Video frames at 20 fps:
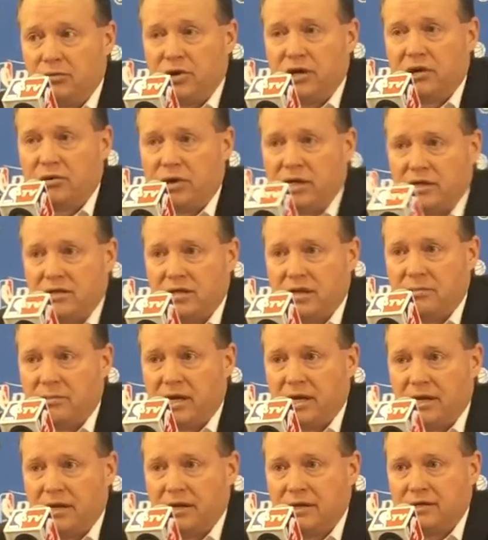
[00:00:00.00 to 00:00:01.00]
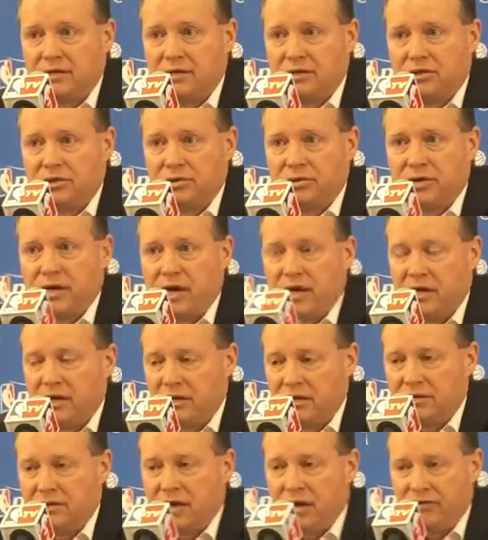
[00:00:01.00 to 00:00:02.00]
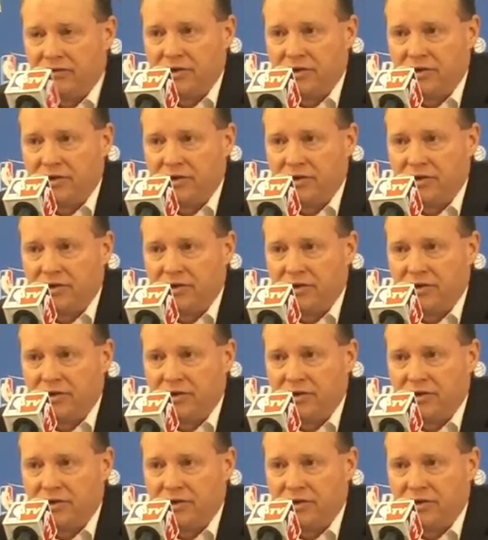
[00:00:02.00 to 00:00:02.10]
what a great teammate he is to do that and